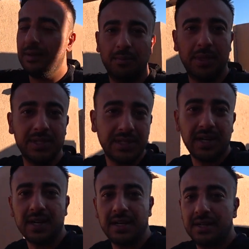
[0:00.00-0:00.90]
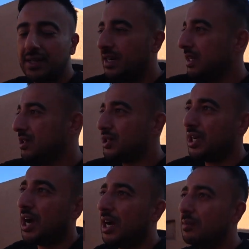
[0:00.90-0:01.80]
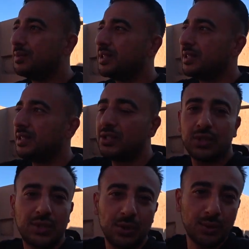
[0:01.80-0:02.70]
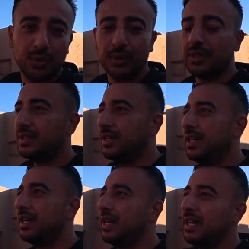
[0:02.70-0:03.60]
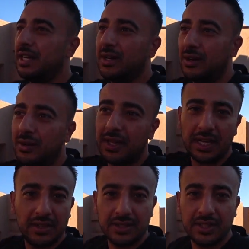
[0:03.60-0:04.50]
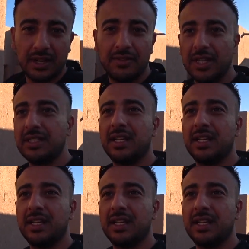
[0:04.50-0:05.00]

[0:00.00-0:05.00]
bazaar, shops, school, all that good stuff, guest